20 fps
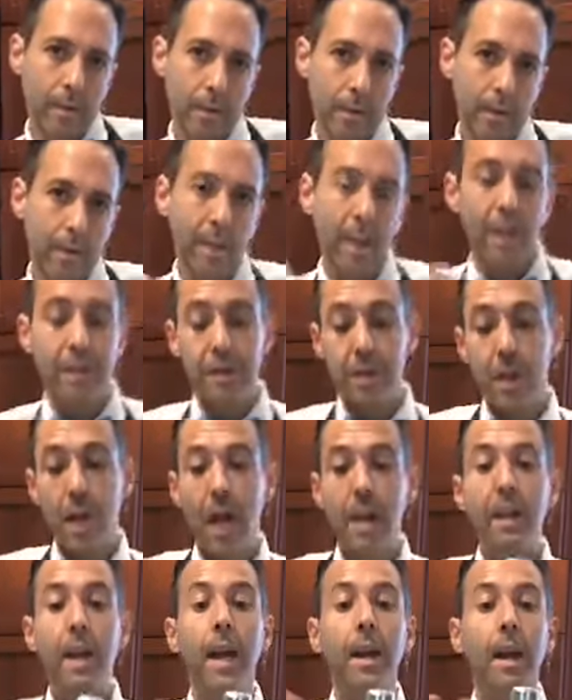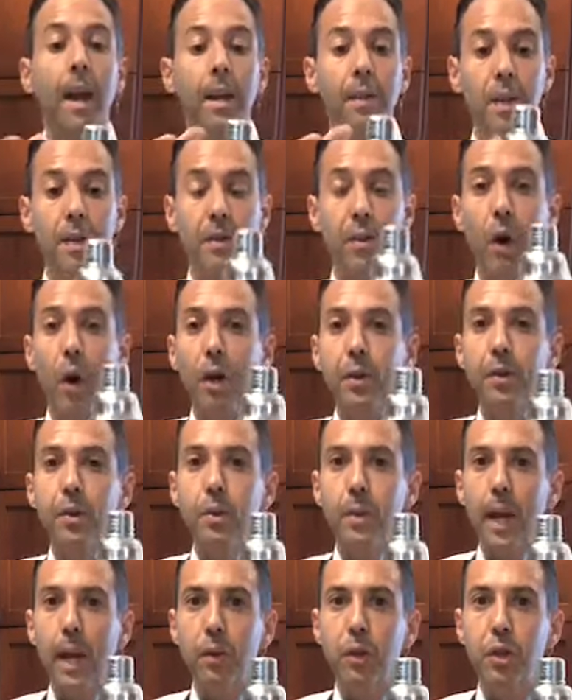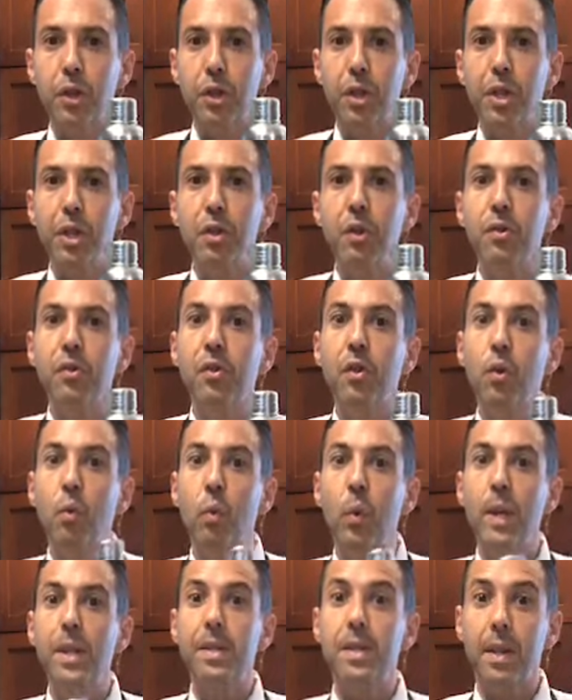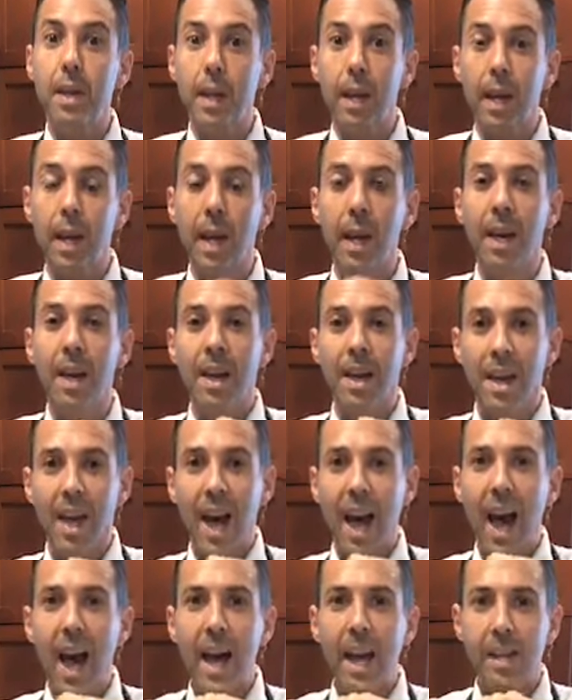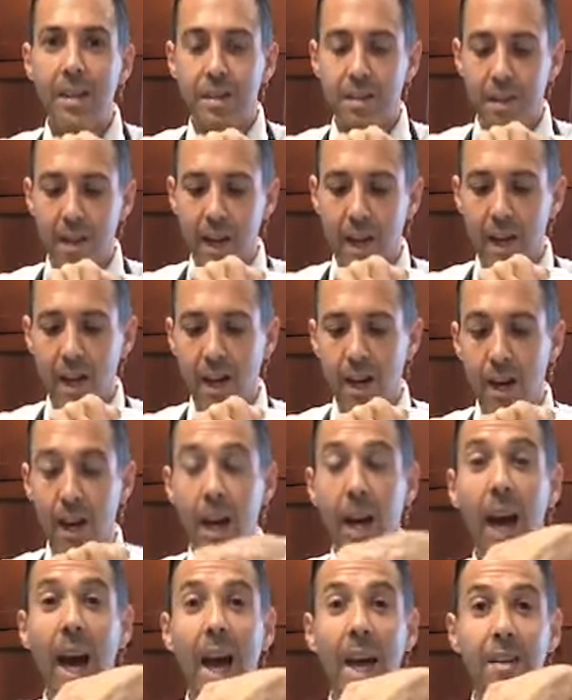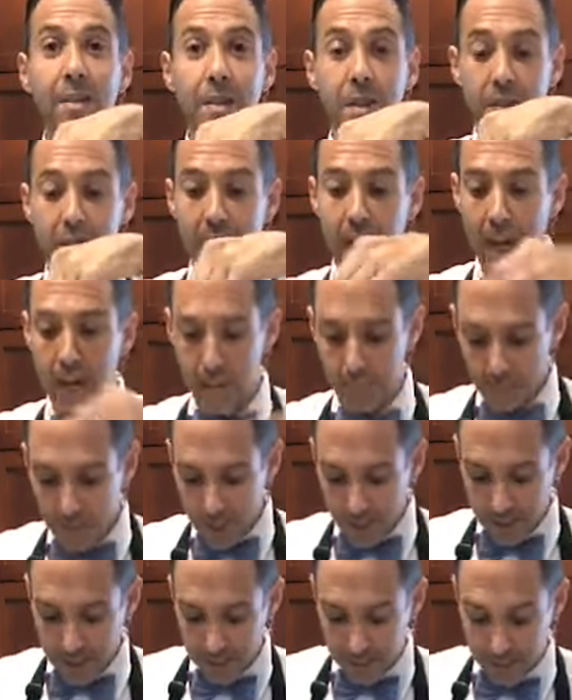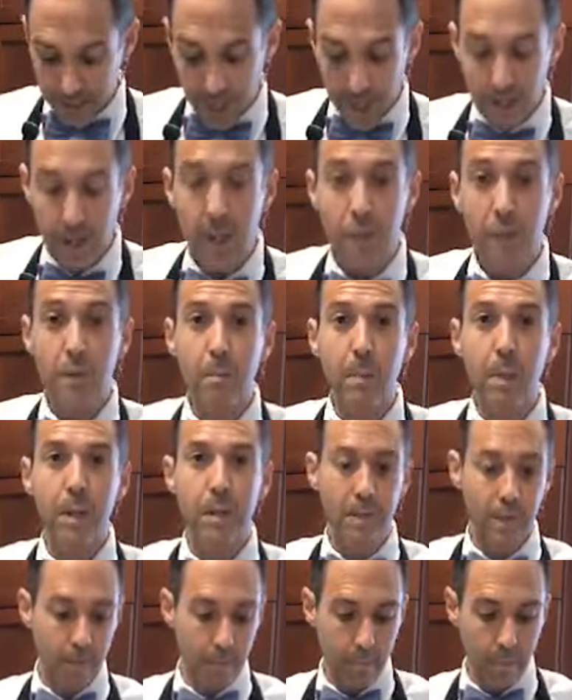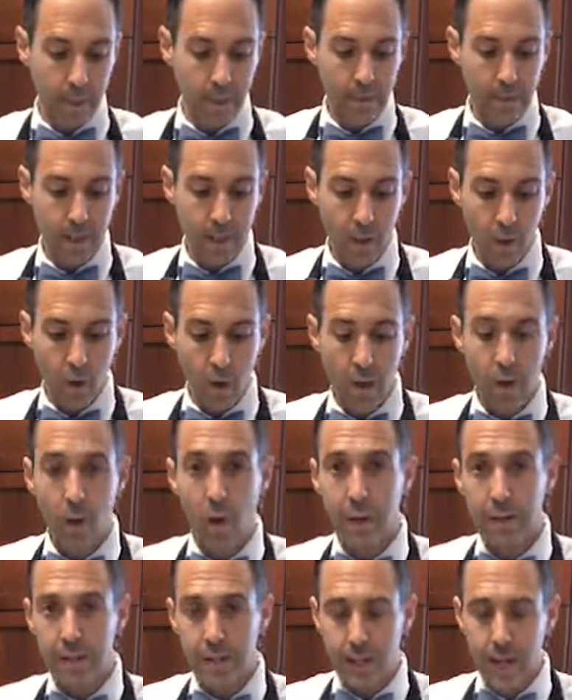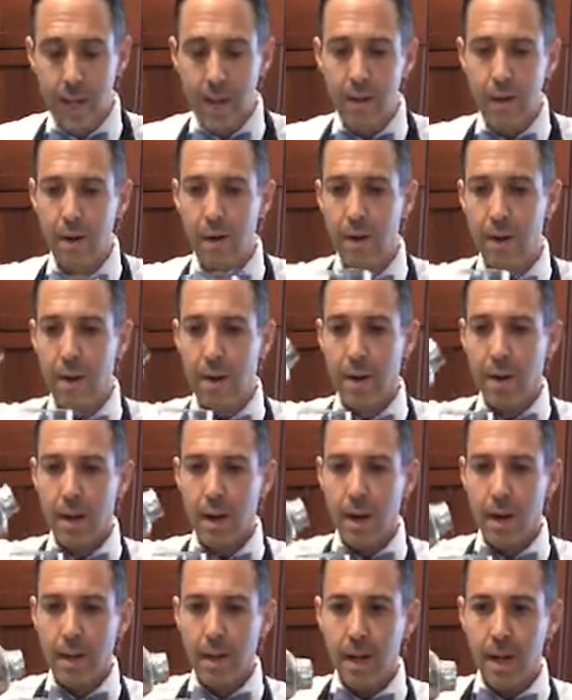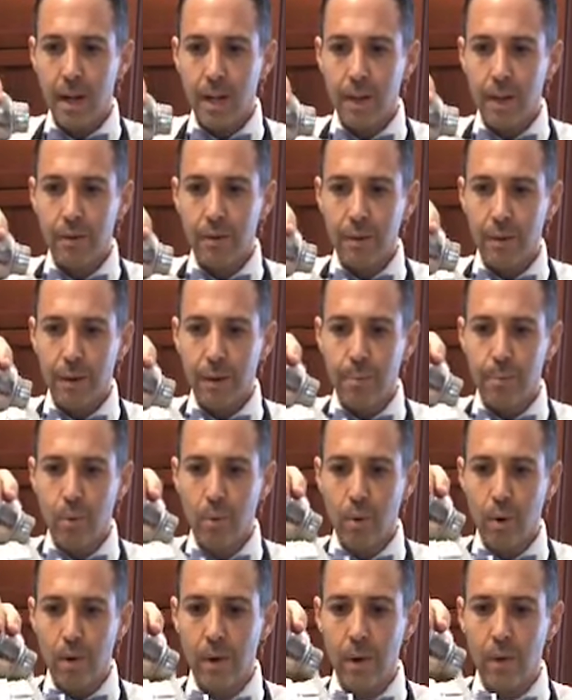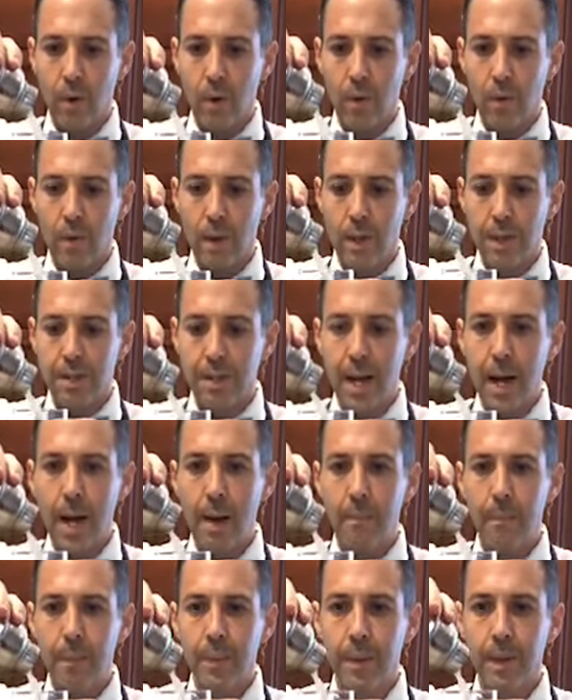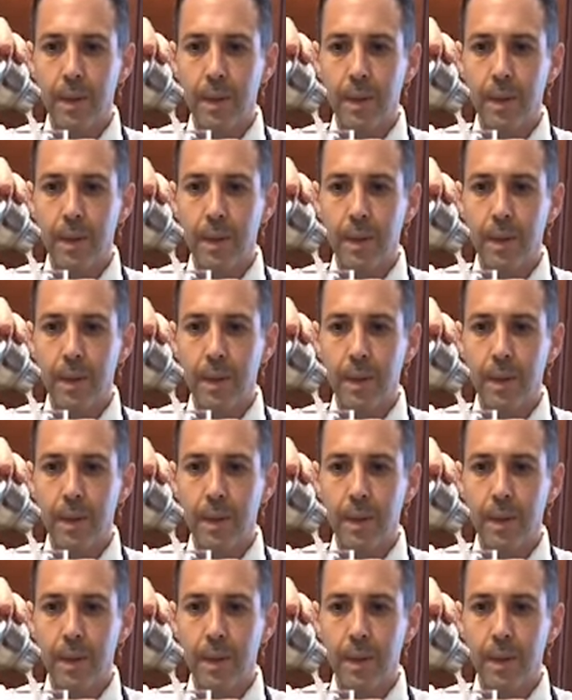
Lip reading: Nice, and this also now chills the whiskey as it's getting mixed, and then it's mixing it all together, and then I literally pour it over the top